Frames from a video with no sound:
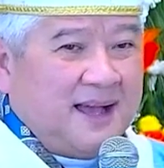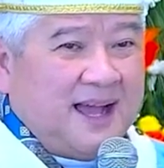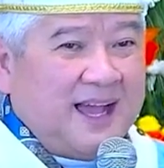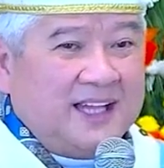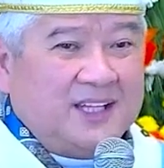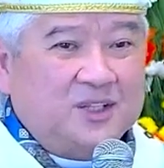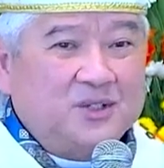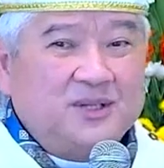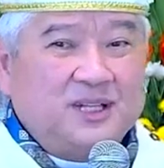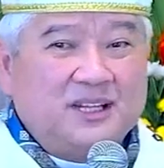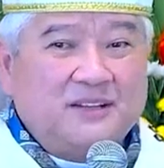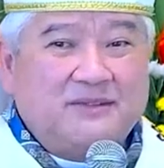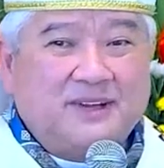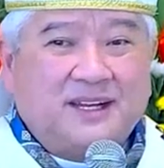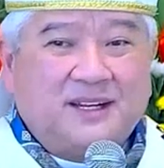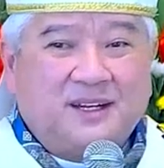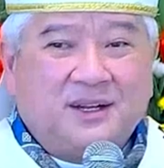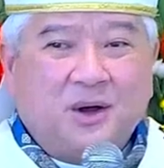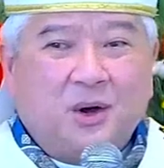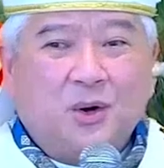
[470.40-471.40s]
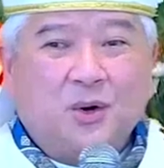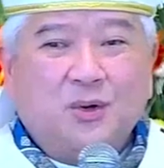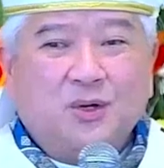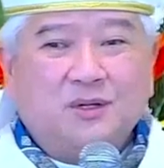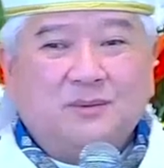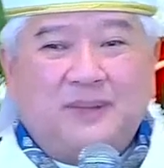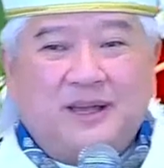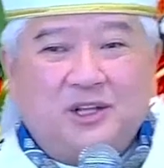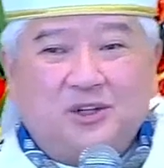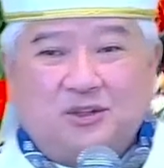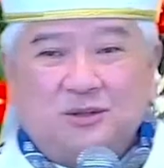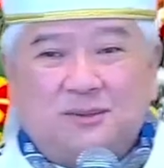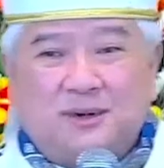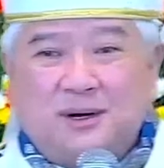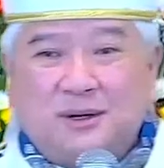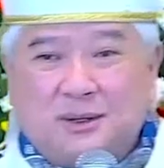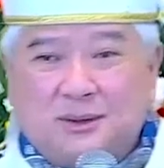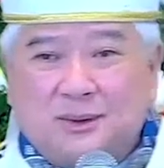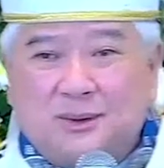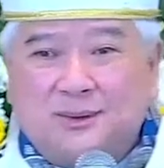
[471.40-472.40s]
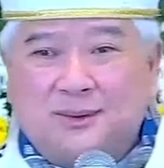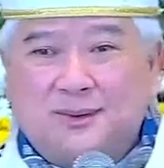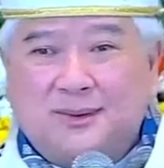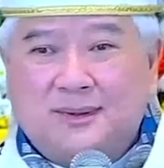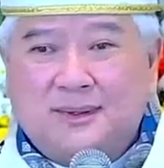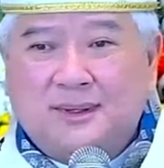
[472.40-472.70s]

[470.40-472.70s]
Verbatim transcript: I don't even hold my tomorrow,